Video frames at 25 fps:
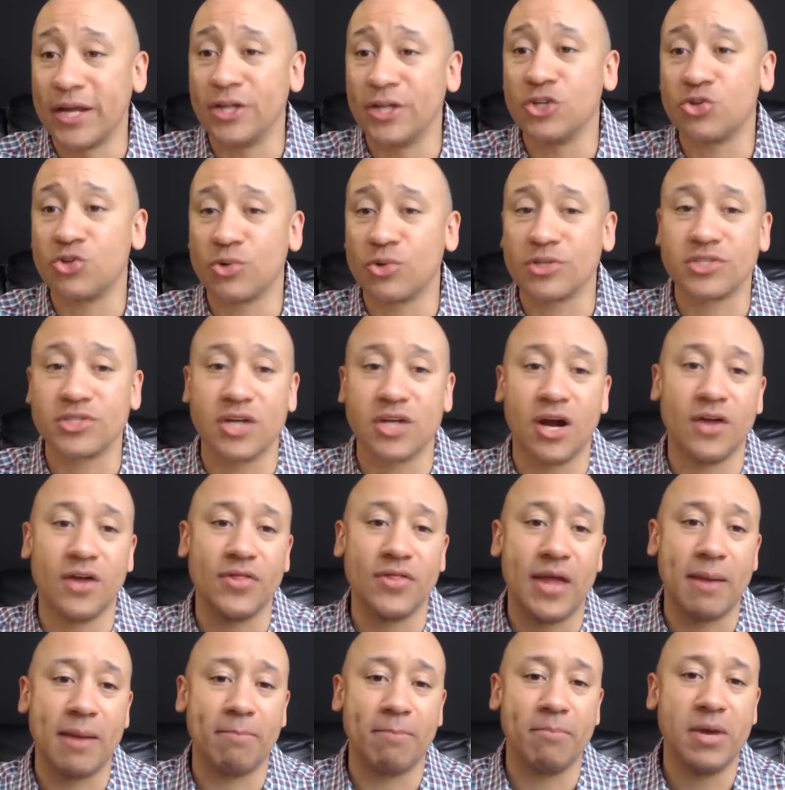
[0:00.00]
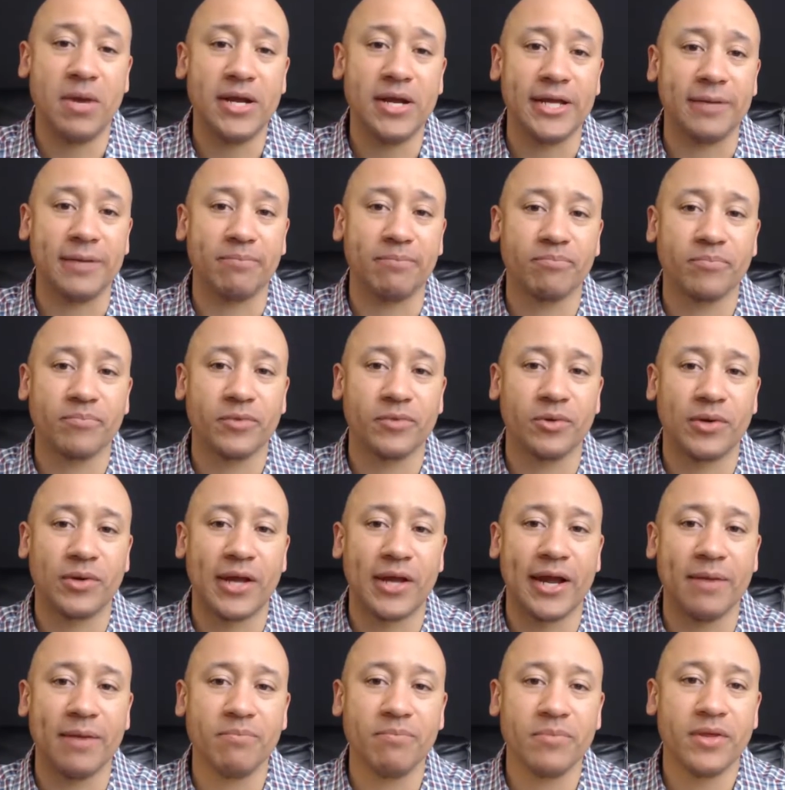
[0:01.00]
interest on that money,
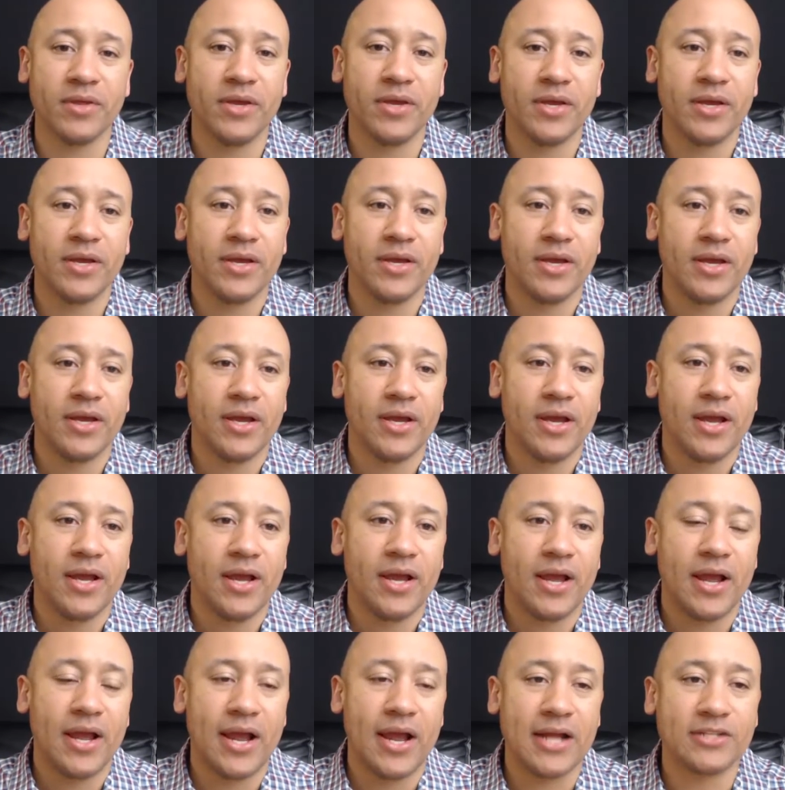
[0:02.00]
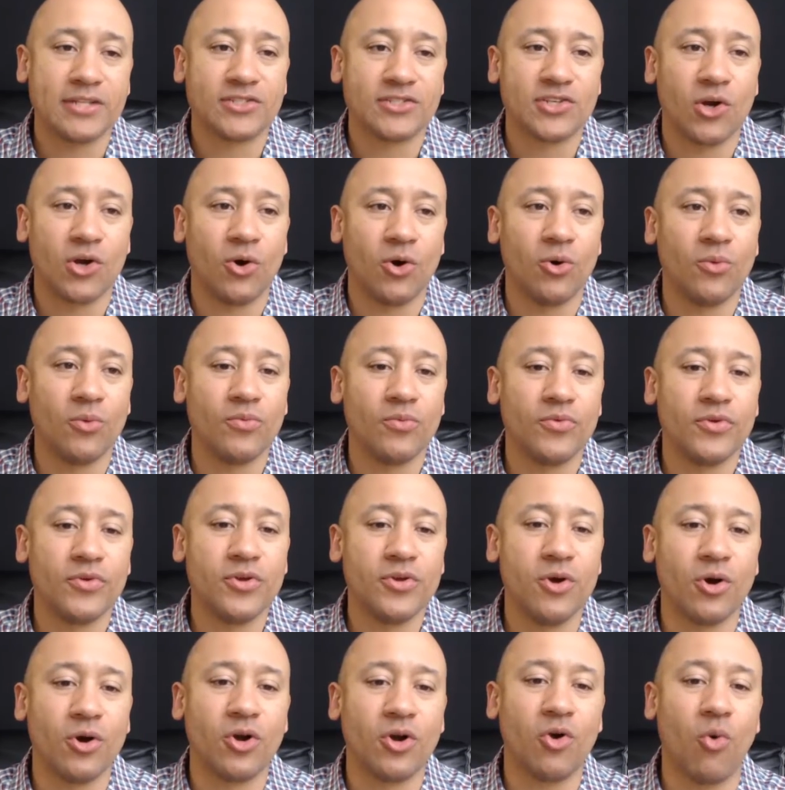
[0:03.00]
okay? And so,
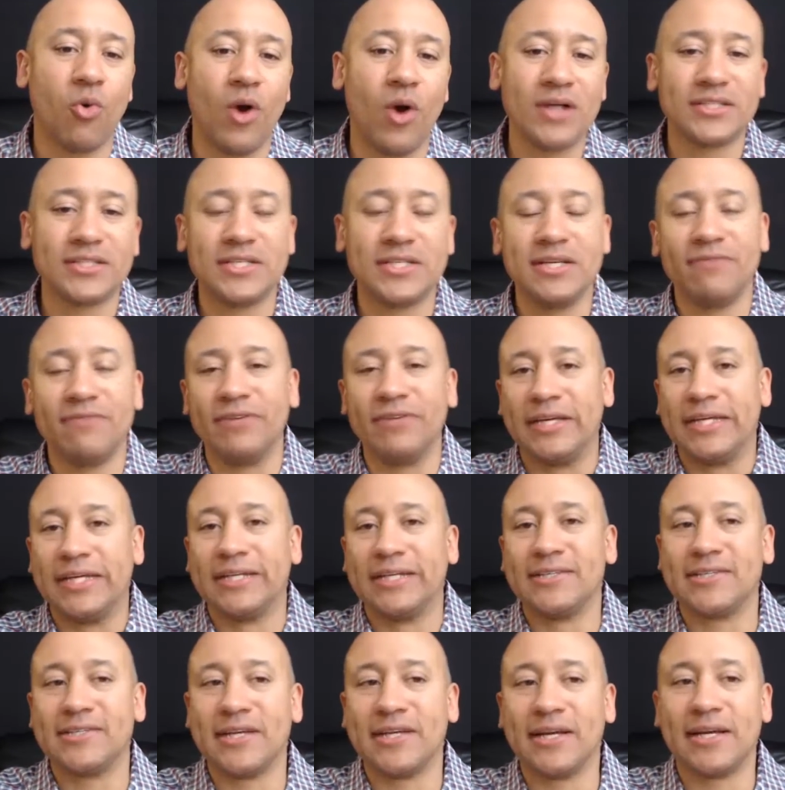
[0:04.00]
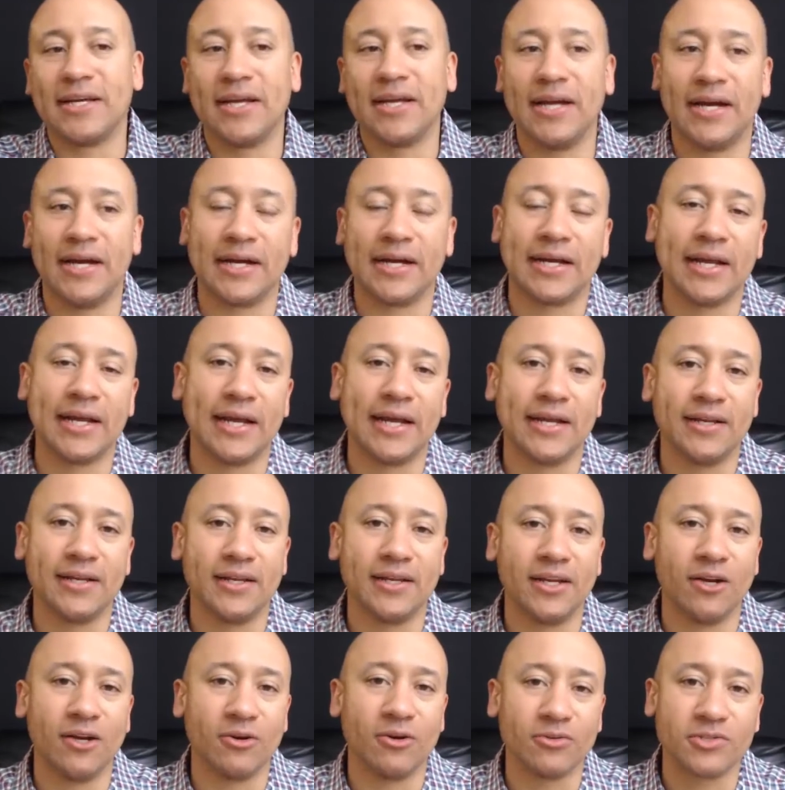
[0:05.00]
quantitative easing,
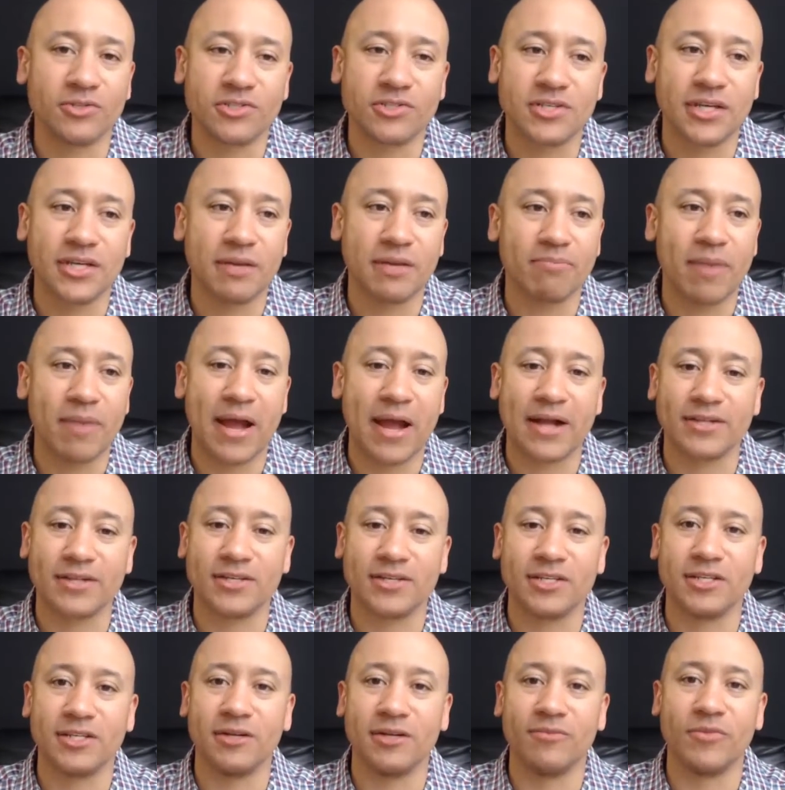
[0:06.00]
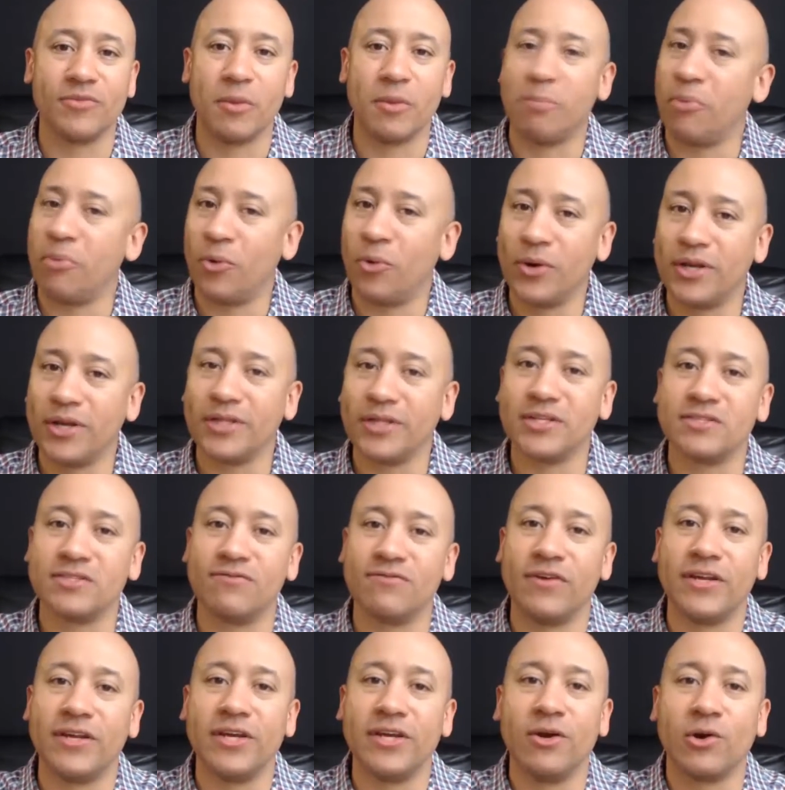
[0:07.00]
again, just to get back to the point of this
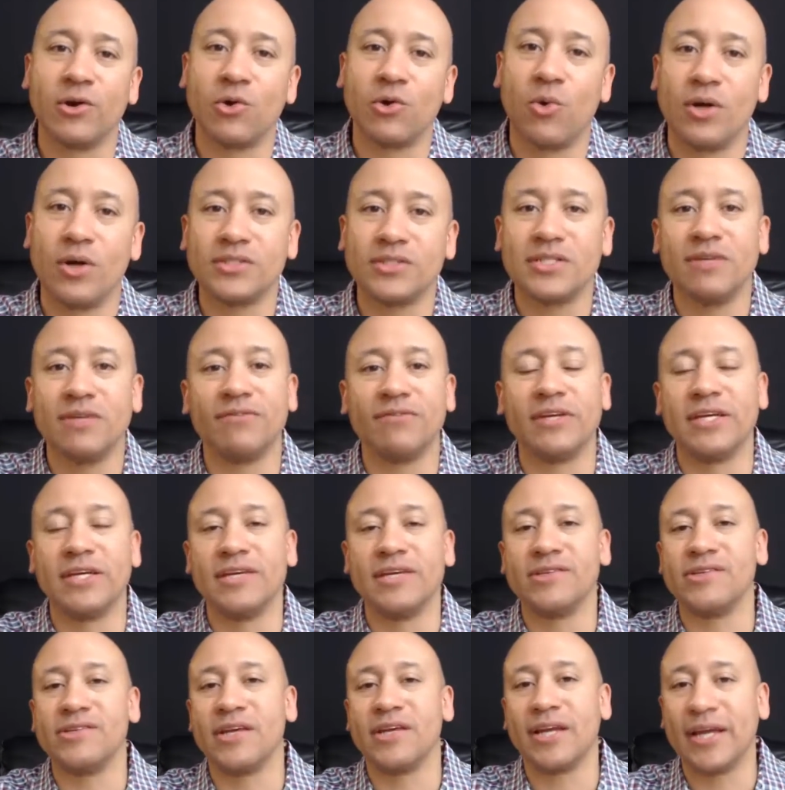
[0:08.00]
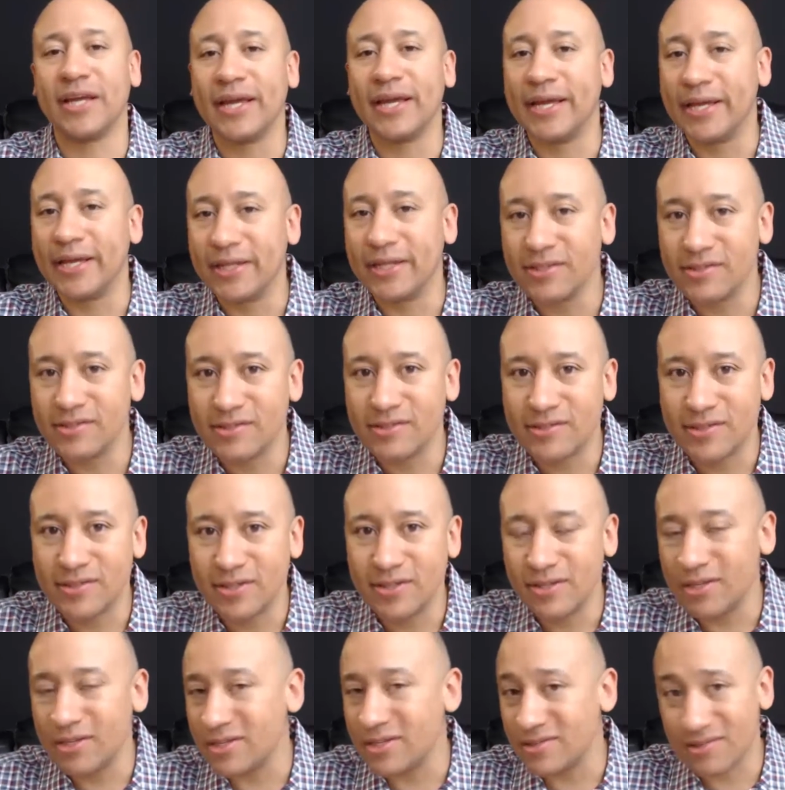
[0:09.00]
video, quantitative easing is
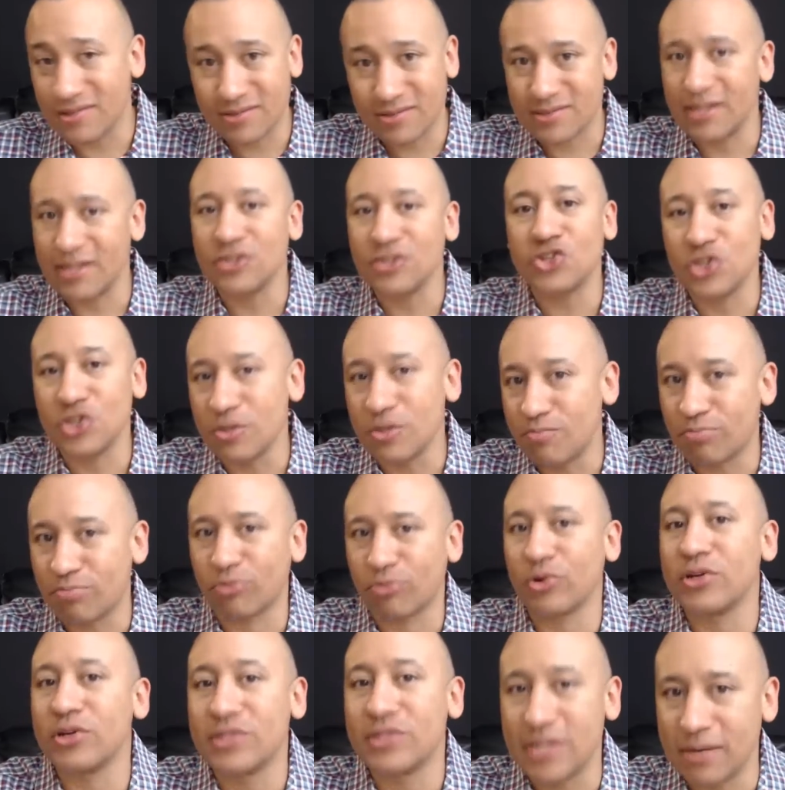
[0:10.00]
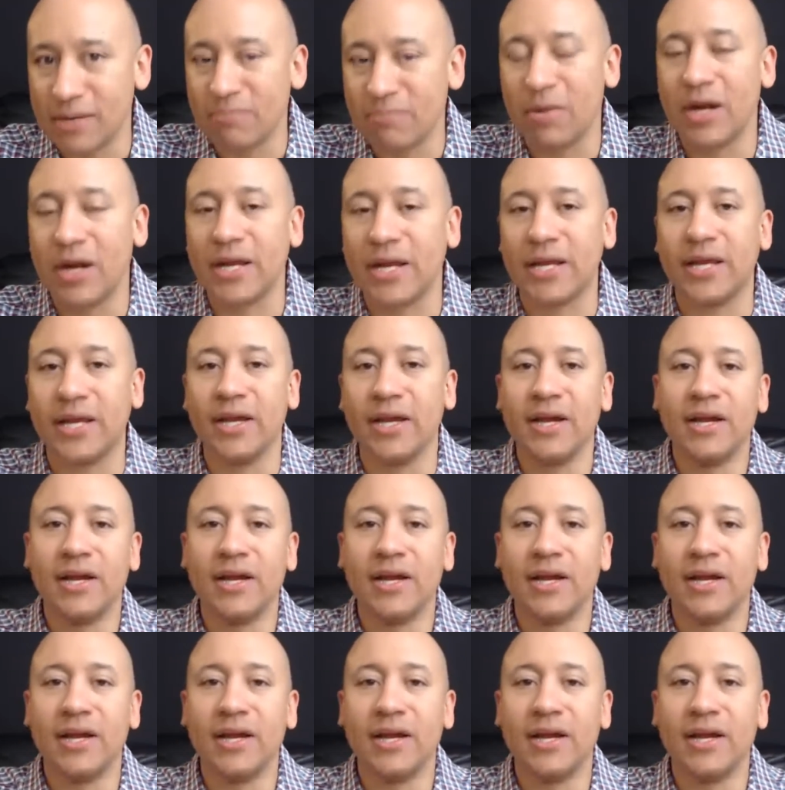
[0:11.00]
essentially printing money.